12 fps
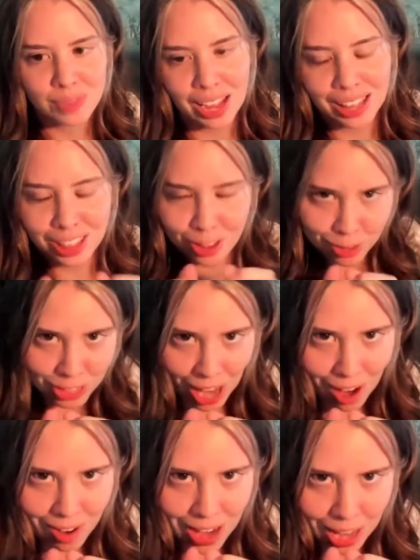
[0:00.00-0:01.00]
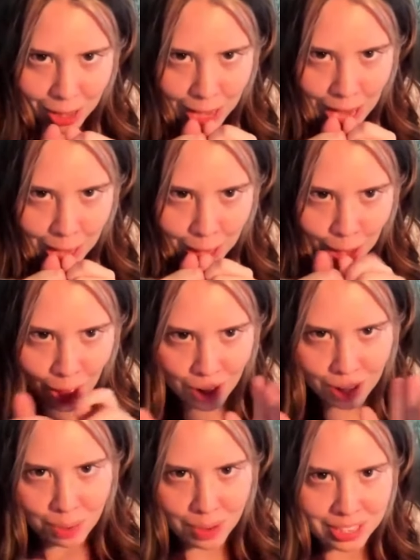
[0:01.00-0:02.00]
a little diary I could
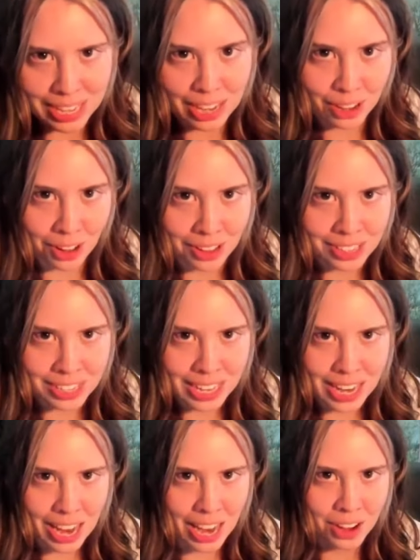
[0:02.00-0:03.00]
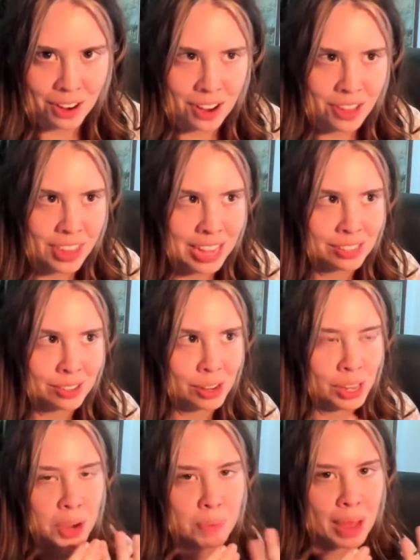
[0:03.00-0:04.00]
unlock with technology. I know things are a
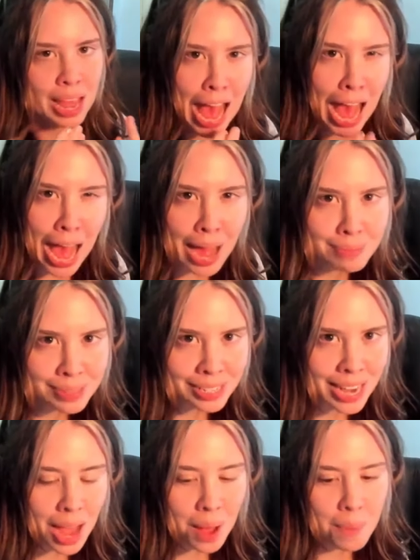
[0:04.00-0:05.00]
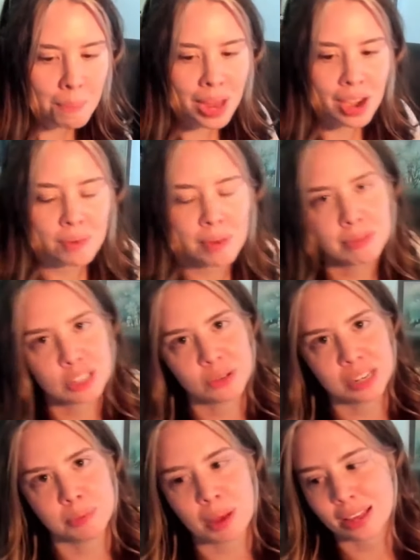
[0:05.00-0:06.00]
lot about apps now, but I remember
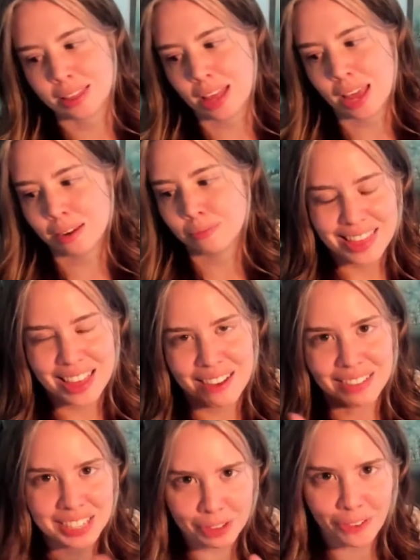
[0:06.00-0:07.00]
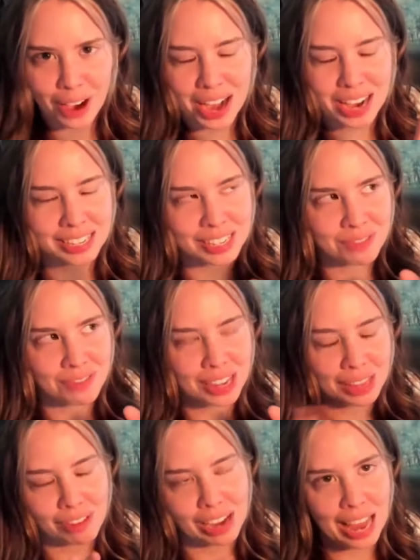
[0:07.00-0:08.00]
toys back then, they were different. It didn't
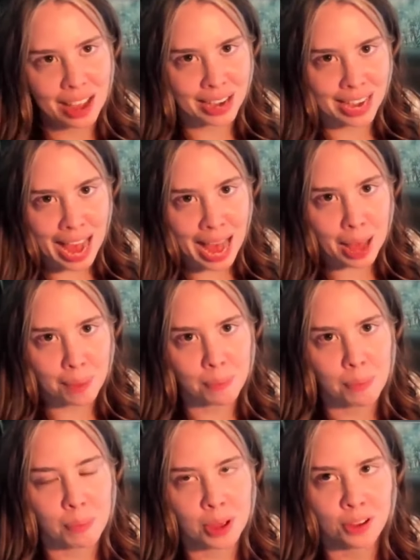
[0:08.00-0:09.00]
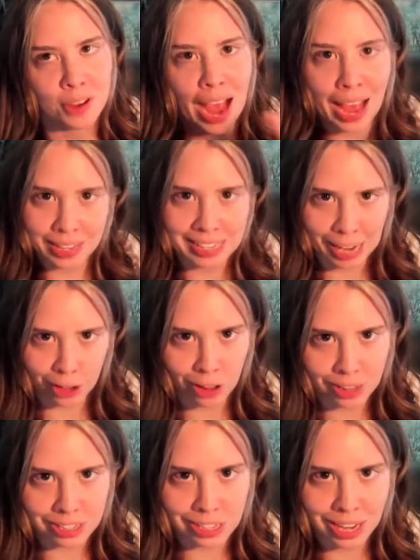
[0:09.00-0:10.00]
really rely on an app, but you had
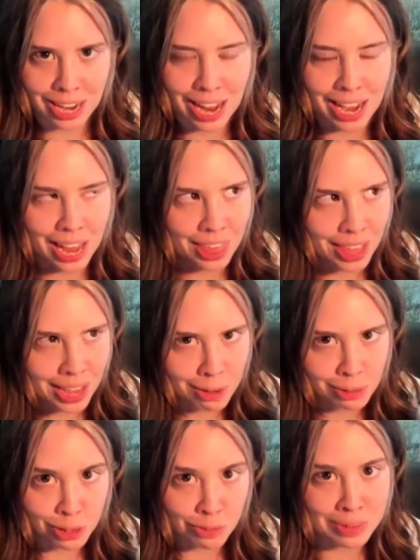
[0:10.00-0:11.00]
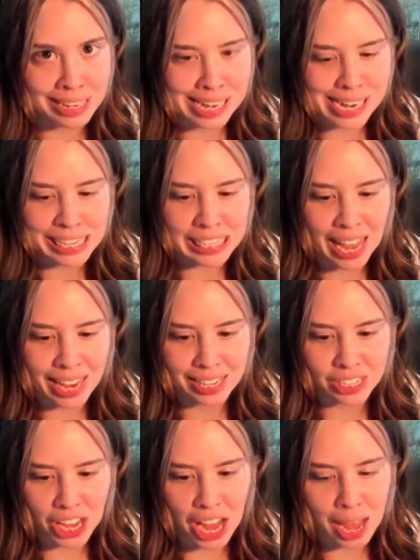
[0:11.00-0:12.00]
technology in it, and I think it was a really exciting
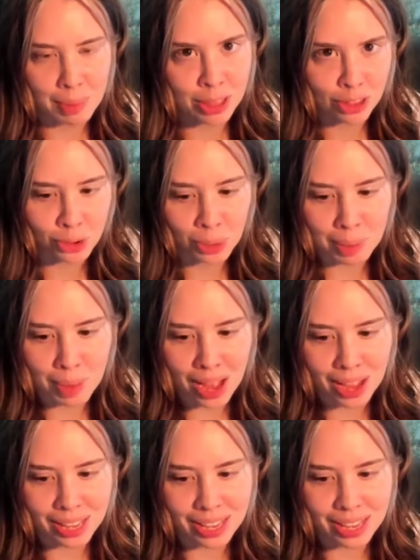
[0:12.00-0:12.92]
time in the toy market.